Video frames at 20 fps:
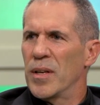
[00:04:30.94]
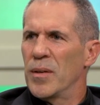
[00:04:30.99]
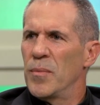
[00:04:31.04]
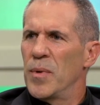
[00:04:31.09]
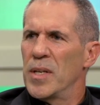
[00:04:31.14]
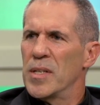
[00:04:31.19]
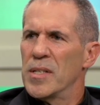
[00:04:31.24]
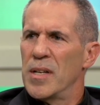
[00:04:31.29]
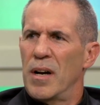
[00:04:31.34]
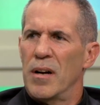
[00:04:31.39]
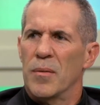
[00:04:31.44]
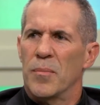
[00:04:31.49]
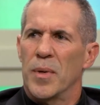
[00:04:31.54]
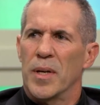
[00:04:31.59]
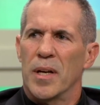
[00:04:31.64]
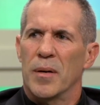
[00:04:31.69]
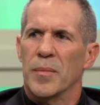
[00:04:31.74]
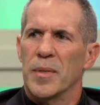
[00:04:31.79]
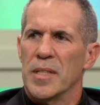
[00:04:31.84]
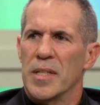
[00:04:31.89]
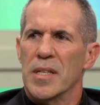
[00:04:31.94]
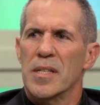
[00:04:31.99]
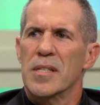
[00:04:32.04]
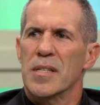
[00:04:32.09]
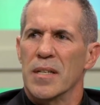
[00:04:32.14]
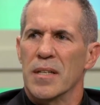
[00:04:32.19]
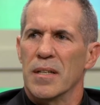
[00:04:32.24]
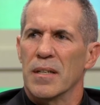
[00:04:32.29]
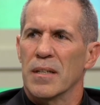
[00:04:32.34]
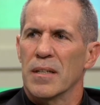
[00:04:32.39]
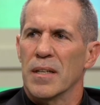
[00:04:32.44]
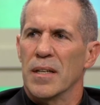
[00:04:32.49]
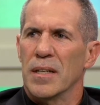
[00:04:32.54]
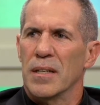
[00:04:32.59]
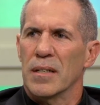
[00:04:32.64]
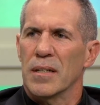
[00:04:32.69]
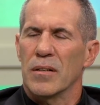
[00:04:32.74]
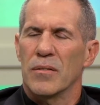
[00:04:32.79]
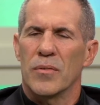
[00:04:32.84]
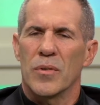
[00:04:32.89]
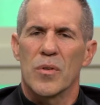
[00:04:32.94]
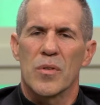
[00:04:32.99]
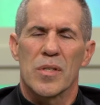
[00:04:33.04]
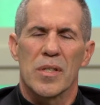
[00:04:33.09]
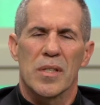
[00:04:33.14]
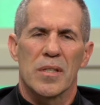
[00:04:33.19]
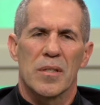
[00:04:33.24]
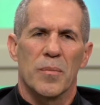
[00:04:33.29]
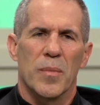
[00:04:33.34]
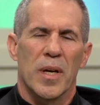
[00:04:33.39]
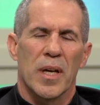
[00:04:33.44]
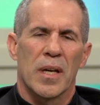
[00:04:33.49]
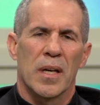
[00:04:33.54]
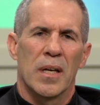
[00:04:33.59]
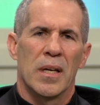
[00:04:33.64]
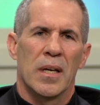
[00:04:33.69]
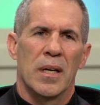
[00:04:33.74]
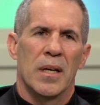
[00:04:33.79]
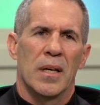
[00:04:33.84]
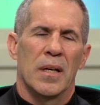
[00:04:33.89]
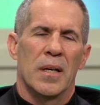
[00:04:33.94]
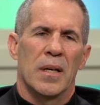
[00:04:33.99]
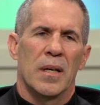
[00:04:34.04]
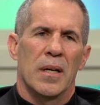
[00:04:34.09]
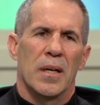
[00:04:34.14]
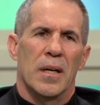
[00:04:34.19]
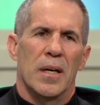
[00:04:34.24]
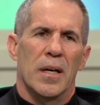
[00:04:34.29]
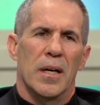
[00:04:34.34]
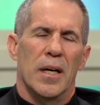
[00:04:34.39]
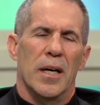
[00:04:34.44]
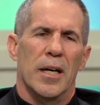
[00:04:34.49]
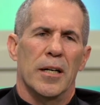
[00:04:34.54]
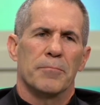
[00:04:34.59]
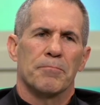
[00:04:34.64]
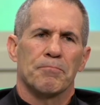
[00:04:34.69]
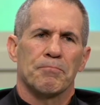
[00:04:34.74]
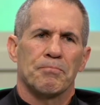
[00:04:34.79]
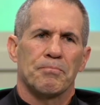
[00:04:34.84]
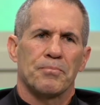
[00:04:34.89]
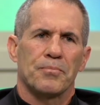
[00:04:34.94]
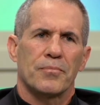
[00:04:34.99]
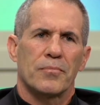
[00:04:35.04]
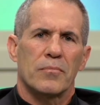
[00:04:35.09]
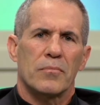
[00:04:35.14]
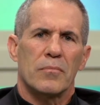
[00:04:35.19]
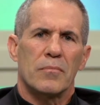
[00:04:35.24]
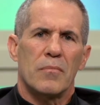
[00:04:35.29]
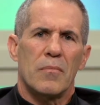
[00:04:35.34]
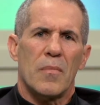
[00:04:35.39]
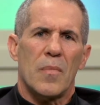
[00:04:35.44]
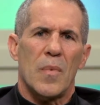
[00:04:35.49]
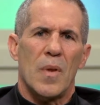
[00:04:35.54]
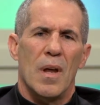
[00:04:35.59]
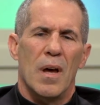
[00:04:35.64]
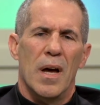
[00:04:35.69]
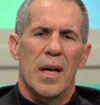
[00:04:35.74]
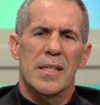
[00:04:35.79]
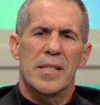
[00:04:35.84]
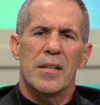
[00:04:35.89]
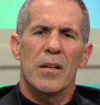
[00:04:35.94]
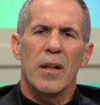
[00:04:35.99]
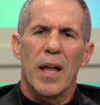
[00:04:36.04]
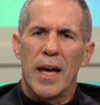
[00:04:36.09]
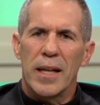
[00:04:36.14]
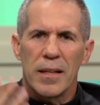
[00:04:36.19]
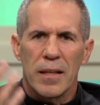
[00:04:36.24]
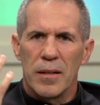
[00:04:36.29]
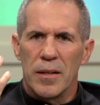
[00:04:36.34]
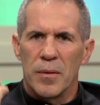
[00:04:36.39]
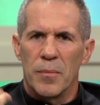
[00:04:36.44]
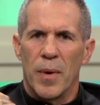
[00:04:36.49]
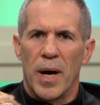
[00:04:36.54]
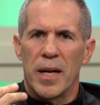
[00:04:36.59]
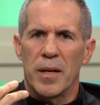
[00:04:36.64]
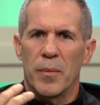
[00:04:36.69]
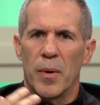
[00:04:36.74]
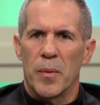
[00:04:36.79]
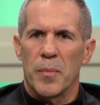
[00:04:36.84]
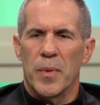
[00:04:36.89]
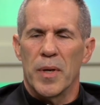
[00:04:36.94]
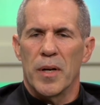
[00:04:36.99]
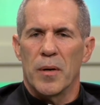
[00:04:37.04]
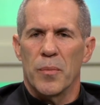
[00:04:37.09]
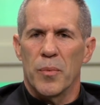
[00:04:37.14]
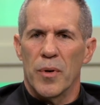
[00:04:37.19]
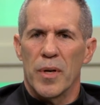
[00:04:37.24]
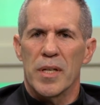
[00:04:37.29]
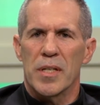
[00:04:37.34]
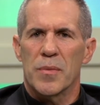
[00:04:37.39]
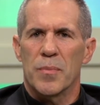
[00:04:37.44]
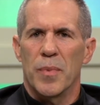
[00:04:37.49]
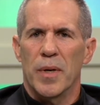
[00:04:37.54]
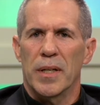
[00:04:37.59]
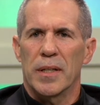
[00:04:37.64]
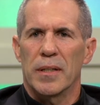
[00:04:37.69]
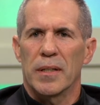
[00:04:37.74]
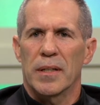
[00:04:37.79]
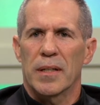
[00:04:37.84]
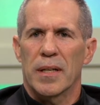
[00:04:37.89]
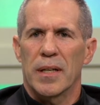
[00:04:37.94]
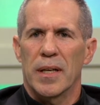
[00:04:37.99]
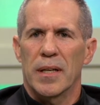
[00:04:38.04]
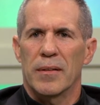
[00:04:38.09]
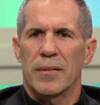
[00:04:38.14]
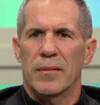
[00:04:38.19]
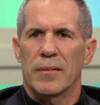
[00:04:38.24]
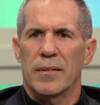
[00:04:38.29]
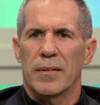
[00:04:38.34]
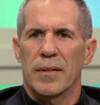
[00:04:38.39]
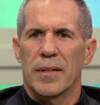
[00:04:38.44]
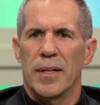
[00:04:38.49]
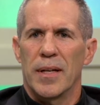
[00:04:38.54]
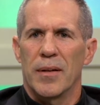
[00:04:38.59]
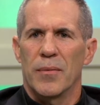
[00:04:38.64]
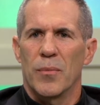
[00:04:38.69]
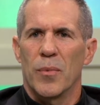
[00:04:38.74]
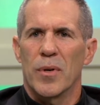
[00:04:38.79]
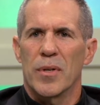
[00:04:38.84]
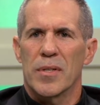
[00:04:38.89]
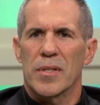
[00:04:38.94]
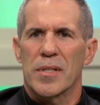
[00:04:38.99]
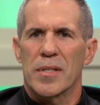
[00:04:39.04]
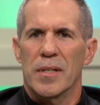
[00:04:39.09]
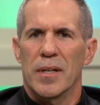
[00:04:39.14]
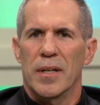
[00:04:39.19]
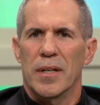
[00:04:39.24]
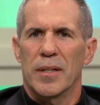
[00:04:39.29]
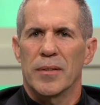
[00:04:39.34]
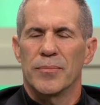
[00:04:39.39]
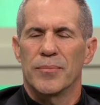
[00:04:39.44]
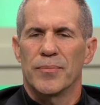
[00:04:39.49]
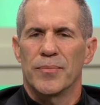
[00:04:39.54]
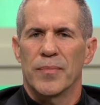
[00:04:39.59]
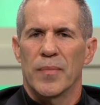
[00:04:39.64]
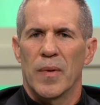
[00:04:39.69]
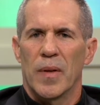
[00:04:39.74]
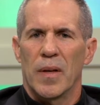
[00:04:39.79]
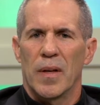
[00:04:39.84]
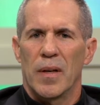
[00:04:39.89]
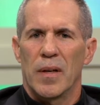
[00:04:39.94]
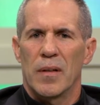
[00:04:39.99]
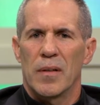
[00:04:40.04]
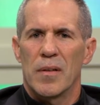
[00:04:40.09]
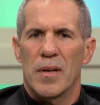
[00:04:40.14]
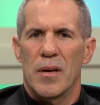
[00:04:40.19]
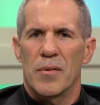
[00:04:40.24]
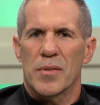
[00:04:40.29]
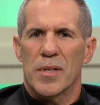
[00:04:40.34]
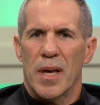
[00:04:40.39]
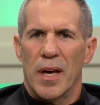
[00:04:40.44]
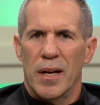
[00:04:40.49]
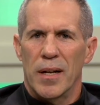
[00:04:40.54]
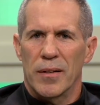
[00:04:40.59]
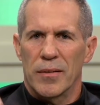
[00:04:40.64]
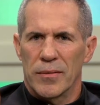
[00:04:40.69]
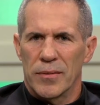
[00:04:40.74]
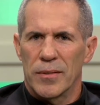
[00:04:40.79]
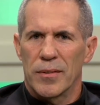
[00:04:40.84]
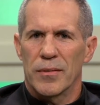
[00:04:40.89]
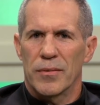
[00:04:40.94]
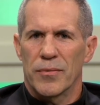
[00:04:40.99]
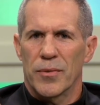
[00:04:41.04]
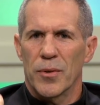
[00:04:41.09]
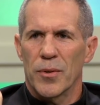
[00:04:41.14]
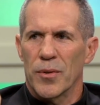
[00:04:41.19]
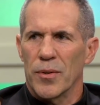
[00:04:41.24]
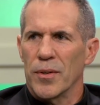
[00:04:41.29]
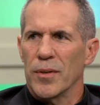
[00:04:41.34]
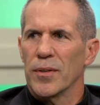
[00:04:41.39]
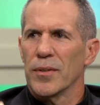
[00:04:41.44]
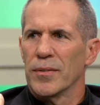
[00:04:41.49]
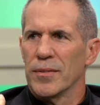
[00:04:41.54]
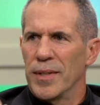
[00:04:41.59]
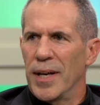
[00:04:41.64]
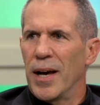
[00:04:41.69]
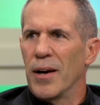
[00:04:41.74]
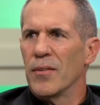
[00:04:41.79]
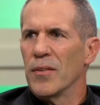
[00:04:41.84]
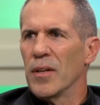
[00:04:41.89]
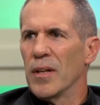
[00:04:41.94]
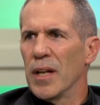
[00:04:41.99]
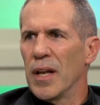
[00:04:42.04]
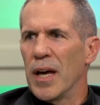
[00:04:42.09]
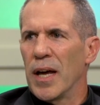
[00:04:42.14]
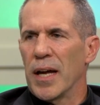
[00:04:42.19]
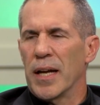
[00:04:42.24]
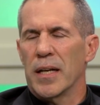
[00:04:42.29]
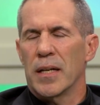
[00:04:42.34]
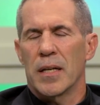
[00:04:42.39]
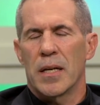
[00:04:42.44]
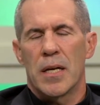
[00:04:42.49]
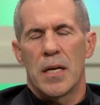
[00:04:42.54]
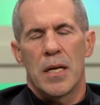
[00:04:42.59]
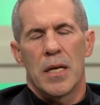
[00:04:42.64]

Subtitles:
he started becoming distant and confusing to me. I still had that in mind about being a priest, but it was kind of further down the line.